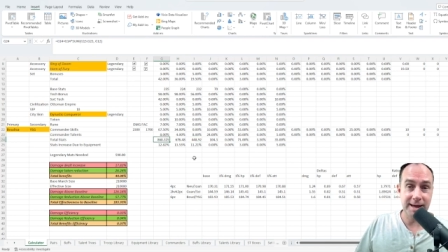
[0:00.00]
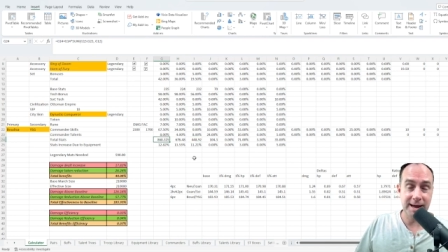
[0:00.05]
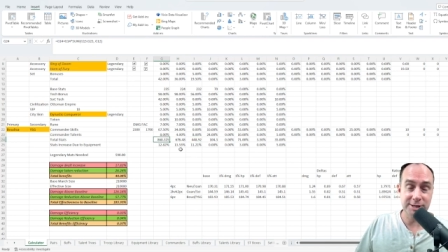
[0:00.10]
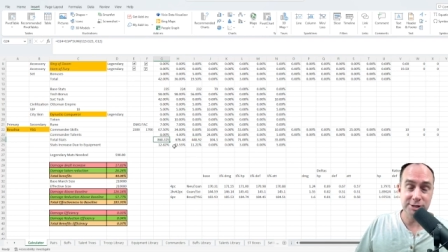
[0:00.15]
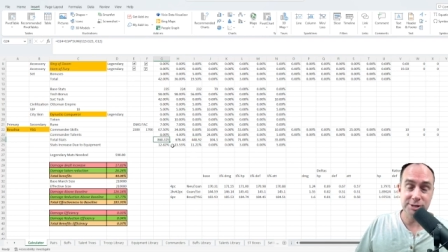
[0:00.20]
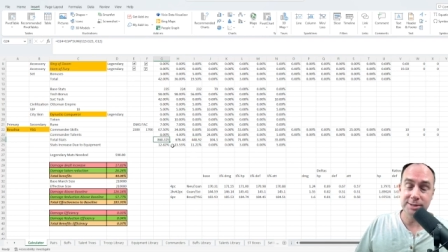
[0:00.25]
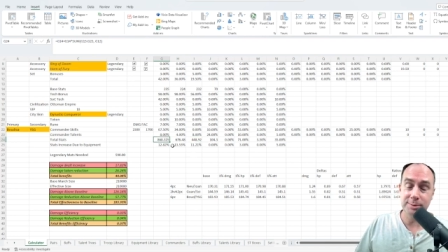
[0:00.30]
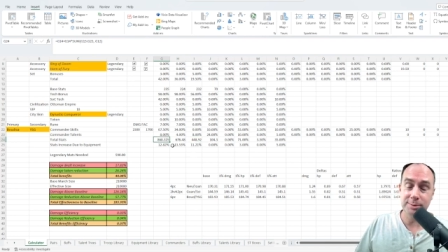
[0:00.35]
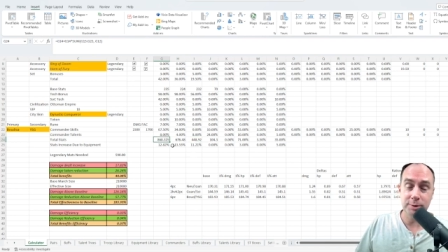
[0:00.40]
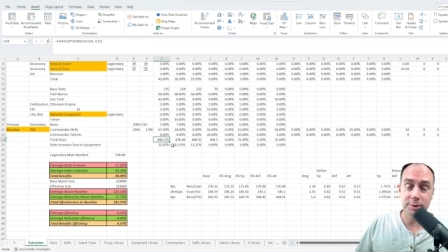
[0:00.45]

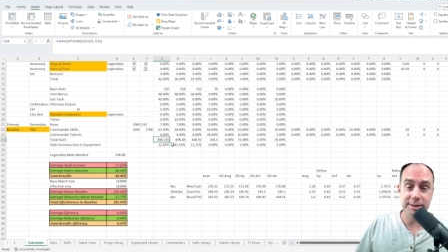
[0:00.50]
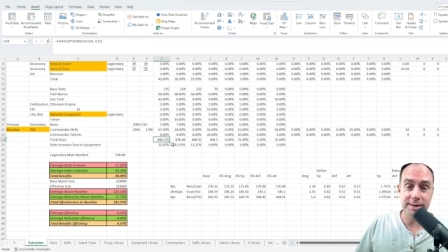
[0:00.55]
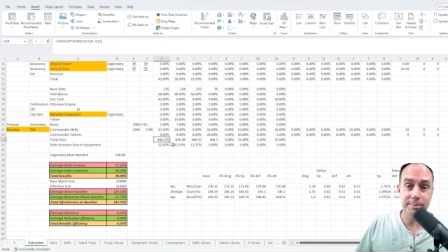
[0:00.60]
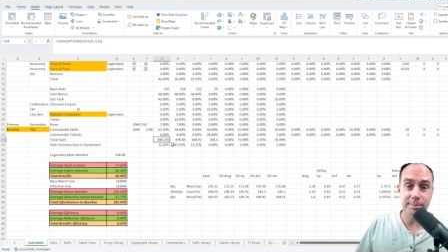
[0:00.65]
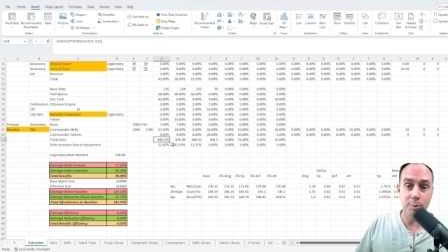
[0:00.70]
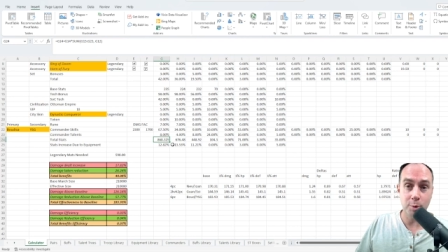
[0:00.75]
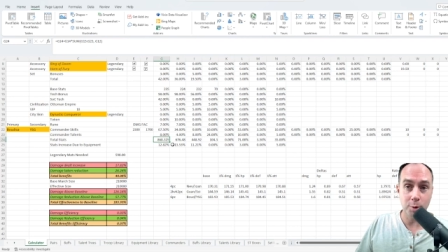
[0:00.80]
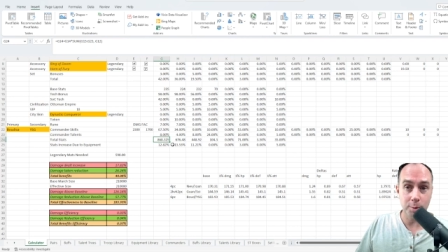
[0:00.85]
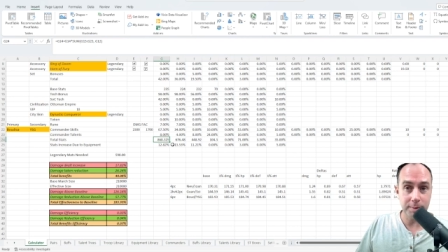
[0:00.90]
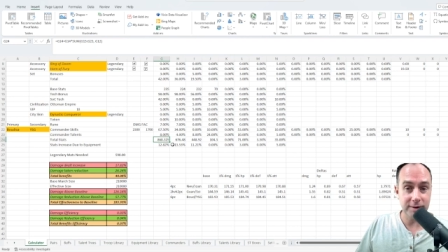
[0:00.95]
actually would
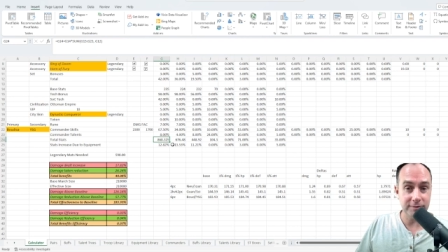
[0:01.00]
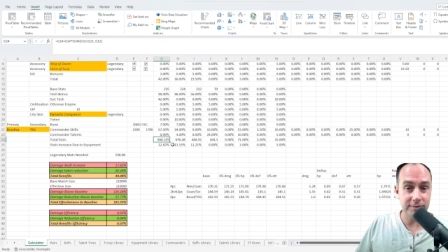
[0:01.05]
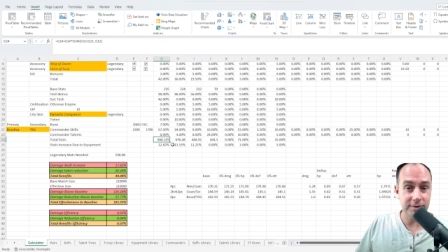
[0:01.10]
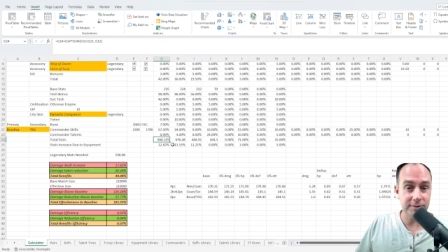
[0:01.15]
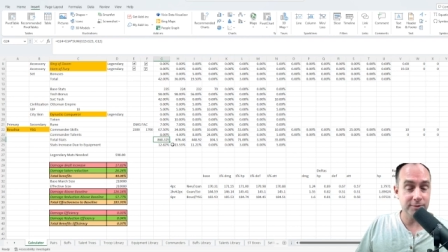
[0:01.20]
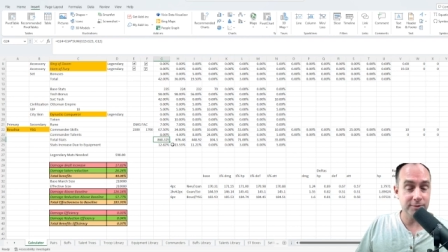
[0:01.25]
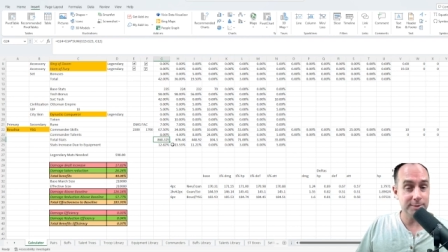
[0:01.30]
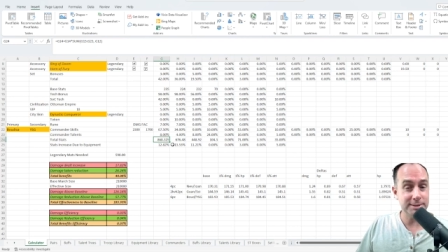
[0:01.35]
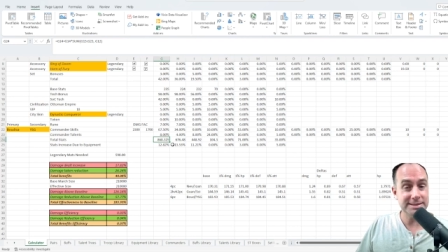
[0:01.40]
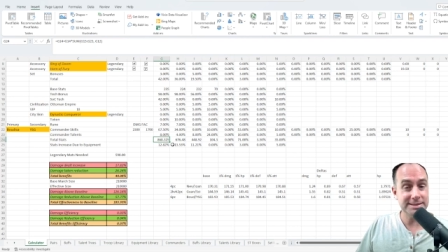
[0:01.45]
get more
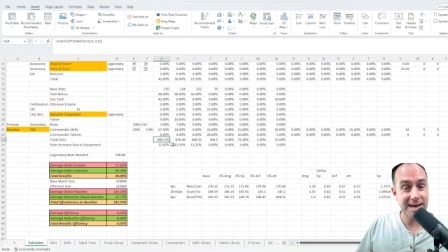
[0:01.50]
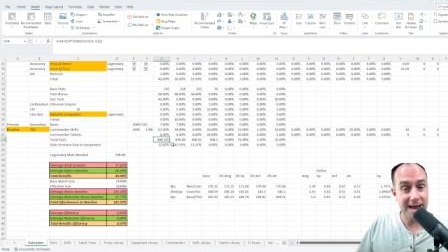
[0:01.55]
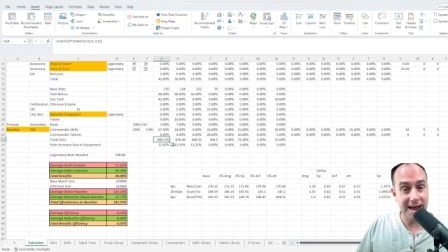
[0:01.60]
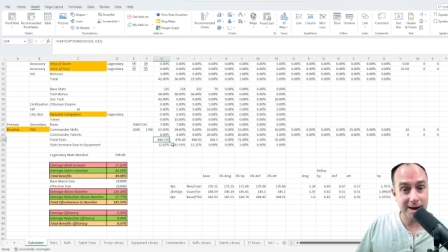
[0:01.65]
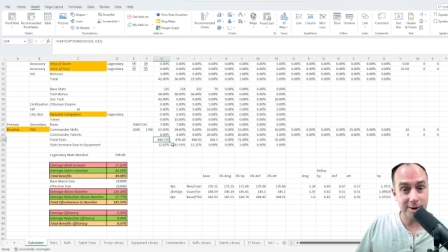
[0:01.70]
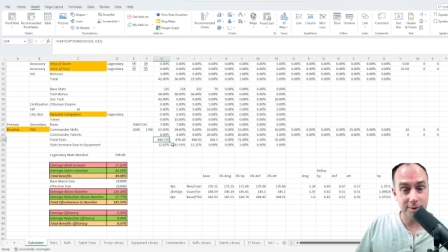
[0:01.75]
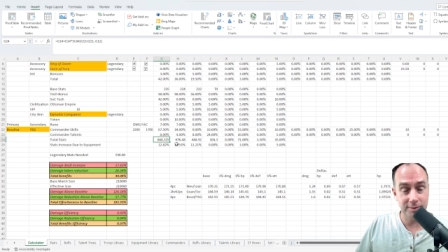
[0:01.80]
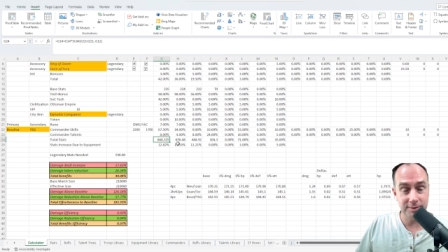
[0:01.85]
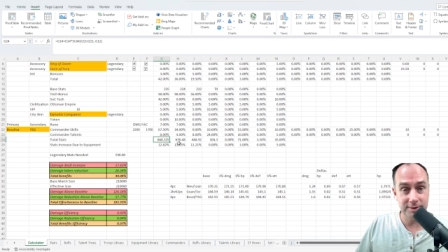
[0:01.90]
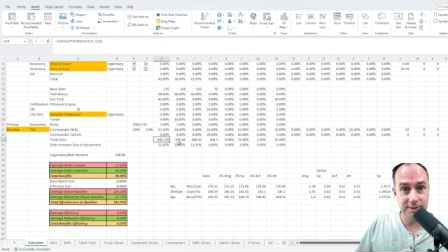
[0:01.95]
benefit from
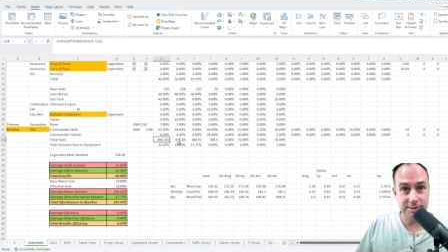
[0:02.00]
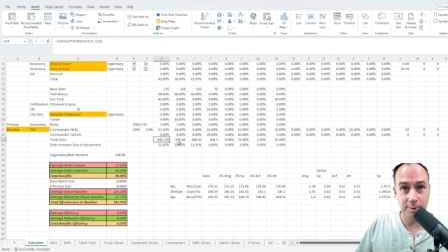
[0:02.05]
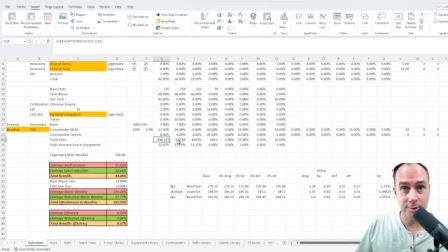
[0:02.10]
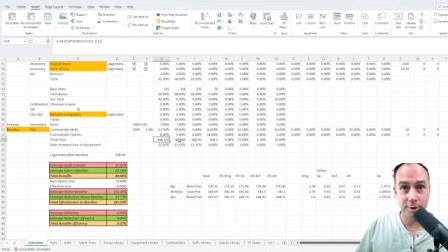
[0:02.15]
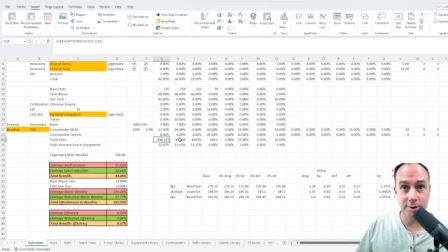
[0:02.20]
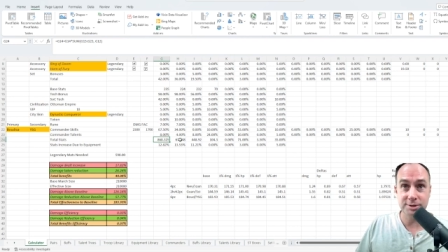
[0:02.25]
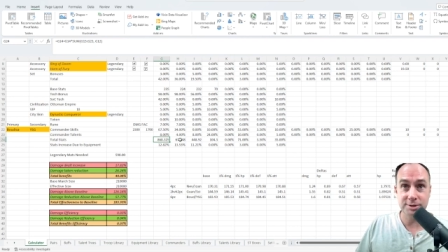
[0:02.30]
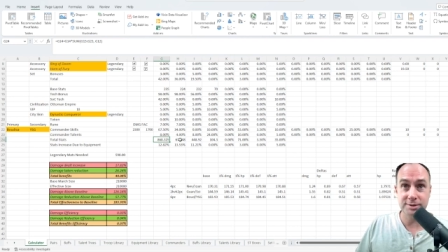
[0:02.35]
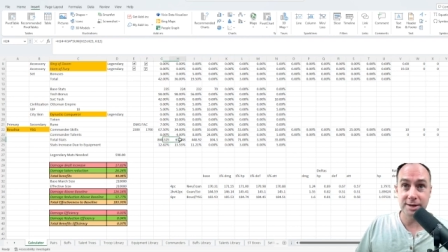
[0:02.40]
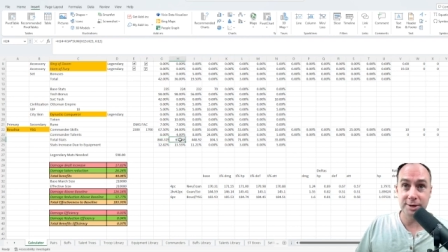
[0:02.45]
attack on this
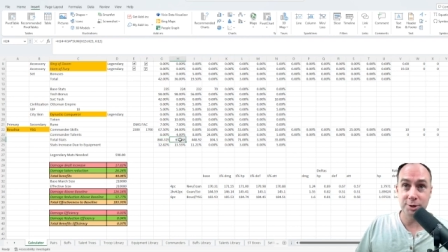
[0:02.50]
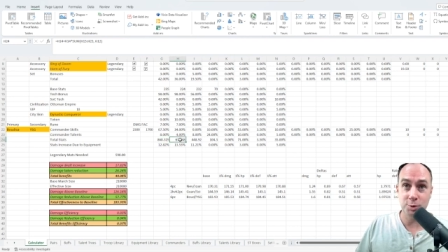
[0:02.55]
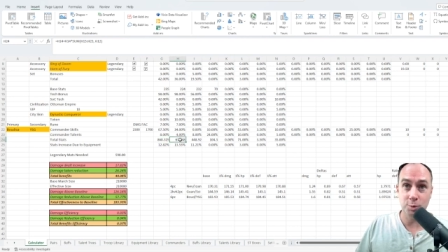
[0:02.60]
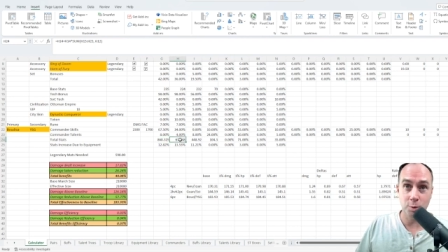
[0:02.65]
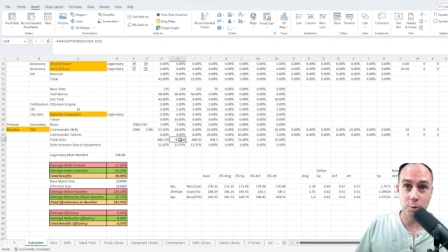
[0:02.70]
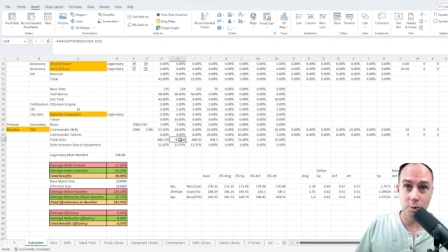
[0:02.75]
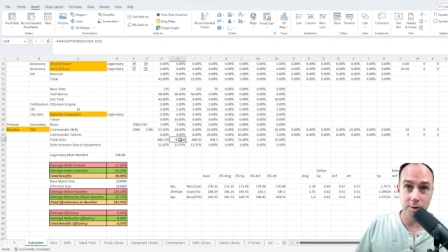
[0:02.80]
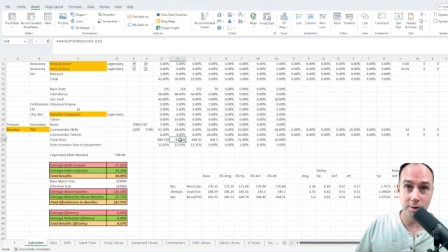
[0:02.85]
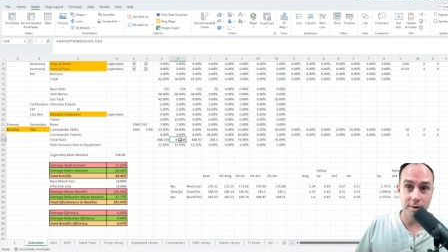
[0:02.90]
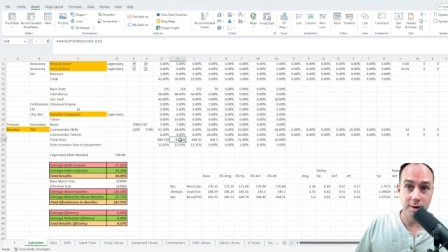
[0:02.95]
march than you
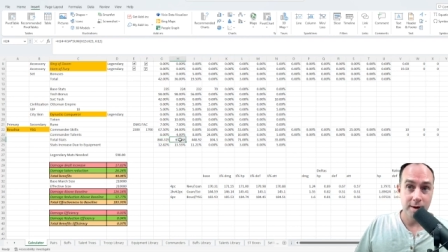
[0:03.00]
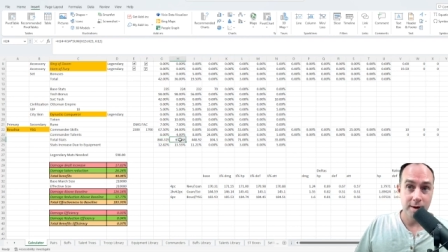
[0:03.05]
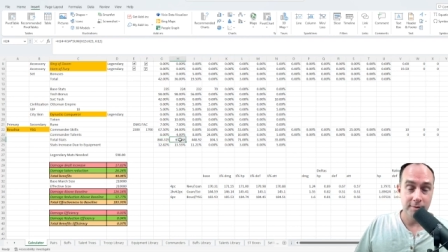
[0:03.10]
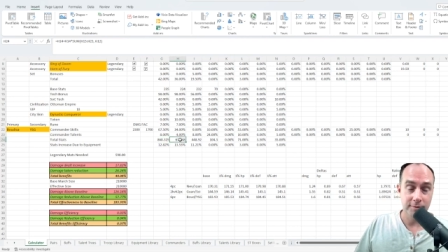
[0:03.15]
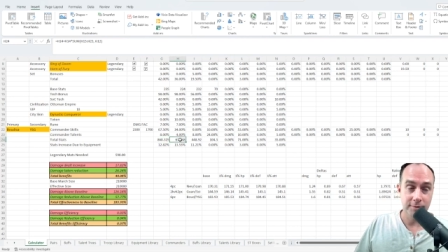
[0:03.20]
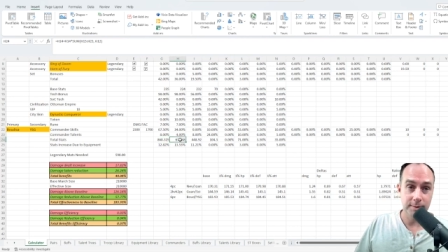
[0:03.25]
would